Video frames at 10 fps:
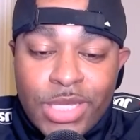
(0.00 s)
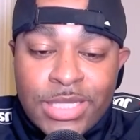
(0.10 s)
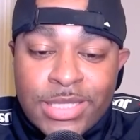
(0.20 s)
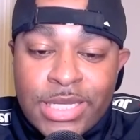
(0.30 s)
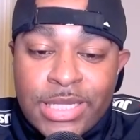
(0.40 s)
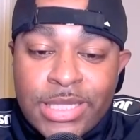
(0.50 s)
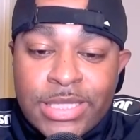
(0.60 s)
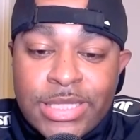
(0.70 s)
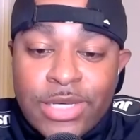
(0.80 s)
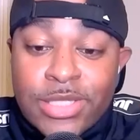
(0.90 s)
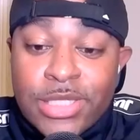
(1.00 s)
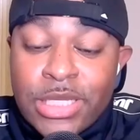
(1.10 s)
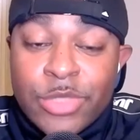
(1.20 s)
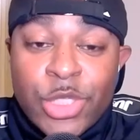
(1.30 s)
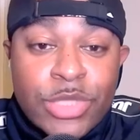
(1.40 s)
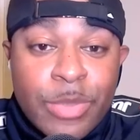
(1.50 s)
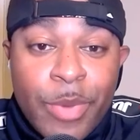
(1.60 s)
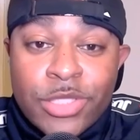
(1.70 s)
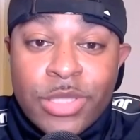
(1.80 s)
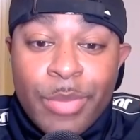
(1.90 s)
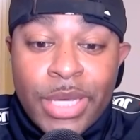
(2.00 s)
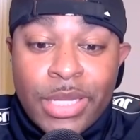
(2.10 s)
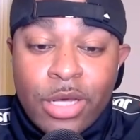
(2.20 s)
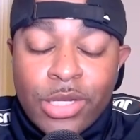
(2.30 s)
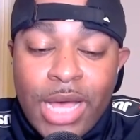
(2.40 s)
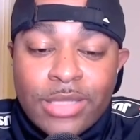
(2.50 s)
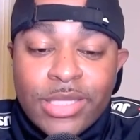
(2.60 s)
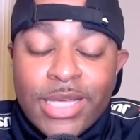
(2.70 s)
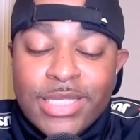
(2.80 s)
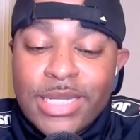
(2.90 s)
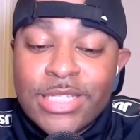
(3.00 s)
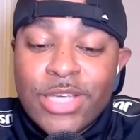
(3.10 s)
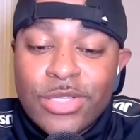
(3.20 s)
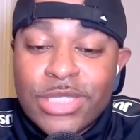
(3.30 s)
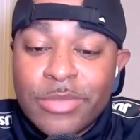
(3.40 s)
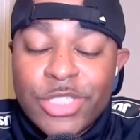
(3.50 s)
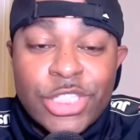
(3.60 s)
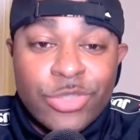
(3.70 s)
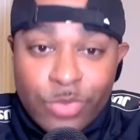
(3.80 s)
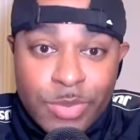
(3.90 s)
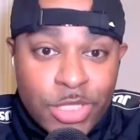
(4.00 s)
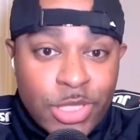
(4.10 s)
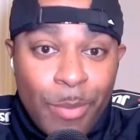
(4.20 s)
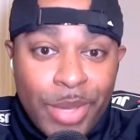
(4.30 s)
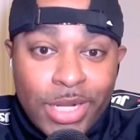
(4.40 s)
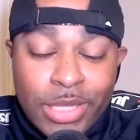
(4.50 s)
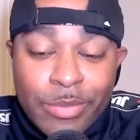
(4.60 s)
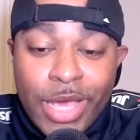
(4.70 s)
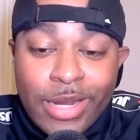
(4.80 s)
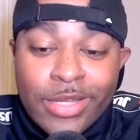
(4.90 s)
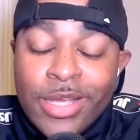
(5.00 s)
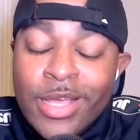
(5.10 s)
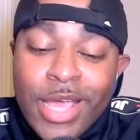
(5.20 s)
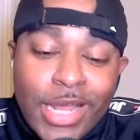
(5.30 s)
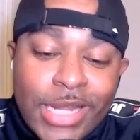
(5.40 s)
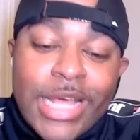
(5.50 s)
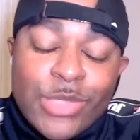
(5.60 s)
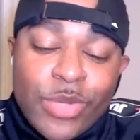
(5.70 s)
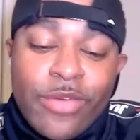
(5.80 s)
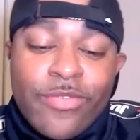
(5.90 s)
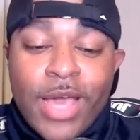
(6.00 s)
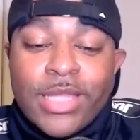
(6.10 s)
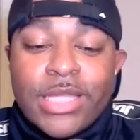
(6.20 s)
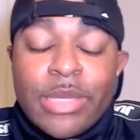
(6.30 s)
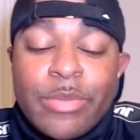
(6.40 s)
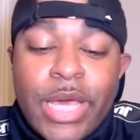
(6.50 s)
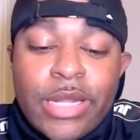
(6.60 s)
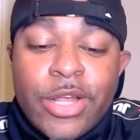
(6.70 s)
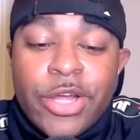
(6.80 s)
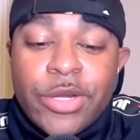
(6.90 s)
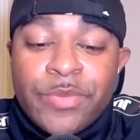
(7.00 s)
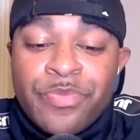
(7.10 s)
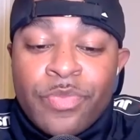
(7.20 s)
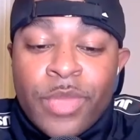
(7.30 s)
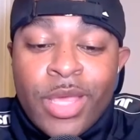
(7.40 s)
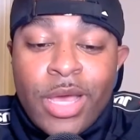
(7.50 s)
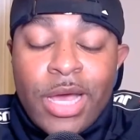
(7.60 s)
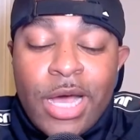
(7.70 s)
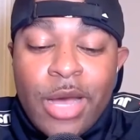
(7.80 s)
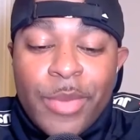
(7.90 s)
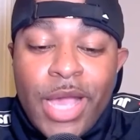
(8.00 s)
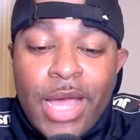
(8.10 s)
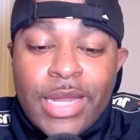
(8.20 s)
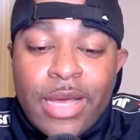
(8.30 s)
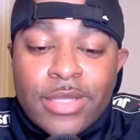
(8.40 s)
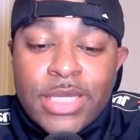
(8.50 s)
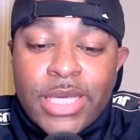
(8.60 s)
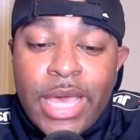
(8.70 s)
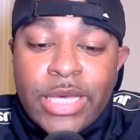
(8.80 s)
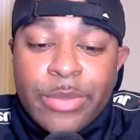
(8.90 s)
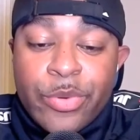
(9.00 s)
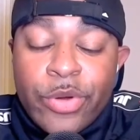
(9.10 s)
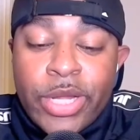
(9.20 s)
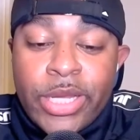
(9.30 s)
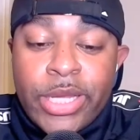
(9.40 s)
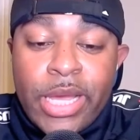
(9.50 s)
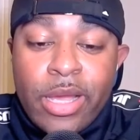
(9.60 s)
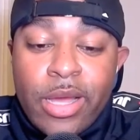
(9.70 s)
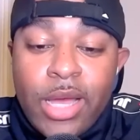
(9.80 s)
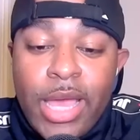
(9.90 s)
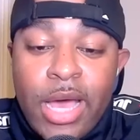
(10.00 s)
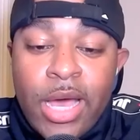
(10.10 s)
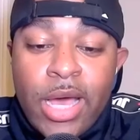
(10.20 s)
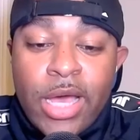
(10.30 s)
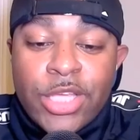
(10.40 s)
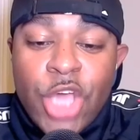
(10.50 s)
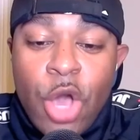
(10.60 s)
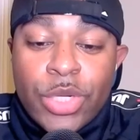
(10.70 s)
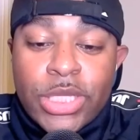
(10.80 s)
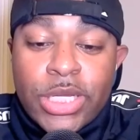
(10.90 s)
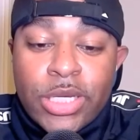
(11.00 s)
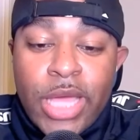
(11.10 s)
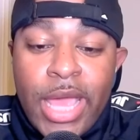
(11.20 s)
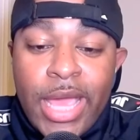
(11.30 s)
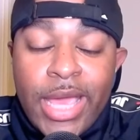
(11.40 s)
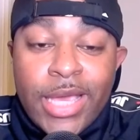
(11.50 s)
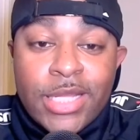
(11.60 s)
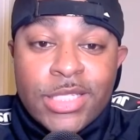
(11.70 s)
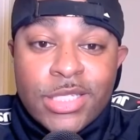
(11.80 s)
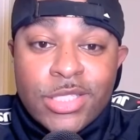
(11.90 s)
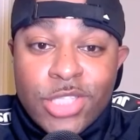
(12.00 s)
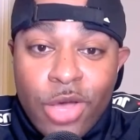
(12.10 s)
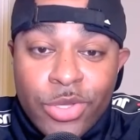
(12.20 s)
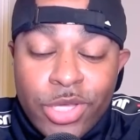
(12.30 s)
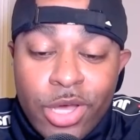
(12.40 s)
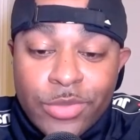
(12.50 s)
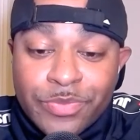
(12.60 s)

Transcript: Sidney then tells Slim she was supposed to be not yeah. Sidney told Slim that she was supposed to be eliminated, and then that's when they finally eliminated her. Um, it got down to K Kapri, uh, Yodela, and Tokyo,